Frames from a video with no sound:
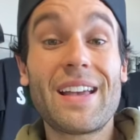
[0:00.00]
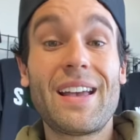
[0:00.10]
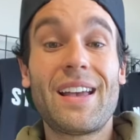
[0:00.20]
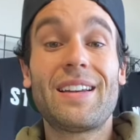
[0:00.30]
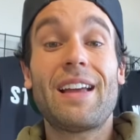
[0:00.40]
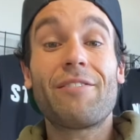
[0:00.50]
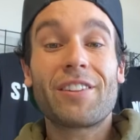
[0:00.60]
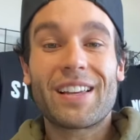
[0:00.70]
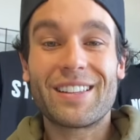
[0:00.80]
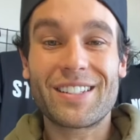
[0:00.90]
and
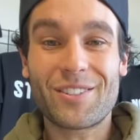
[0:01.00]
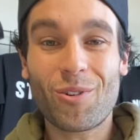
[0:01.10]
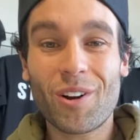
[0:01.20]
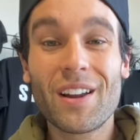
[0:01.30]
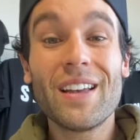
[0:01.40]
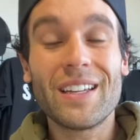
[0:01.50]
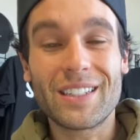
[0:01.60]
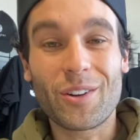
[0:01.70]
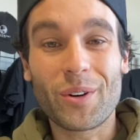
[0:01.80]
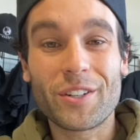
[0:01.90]
everything in the store is
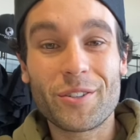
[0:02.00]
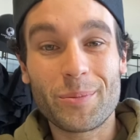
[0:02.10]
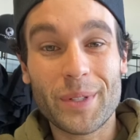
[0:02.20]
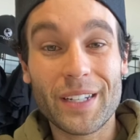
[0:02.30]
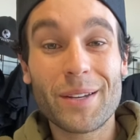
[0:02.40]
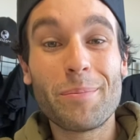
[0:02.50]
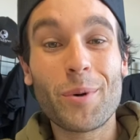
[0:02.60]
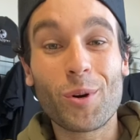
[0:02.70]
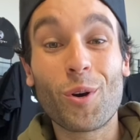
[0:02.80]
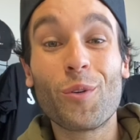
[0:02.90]
going to be
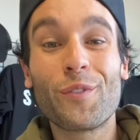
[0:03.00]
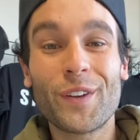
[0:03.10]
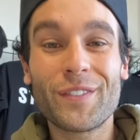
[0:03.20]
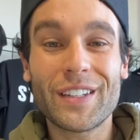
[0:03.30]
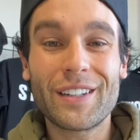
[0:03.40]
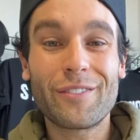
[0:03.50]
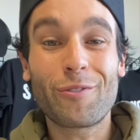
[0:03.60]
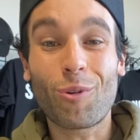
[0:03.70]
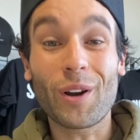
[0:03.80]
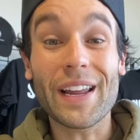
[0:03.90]
BOGO 50
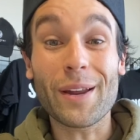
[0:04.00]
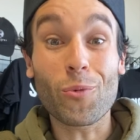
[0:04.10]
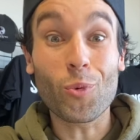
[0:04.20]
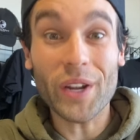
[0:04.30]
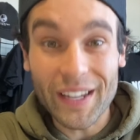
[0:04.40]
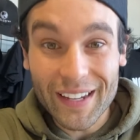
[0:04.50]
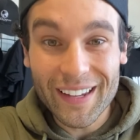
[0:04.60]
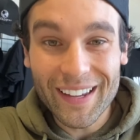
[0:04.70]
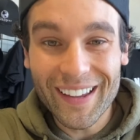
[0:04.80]
for a week.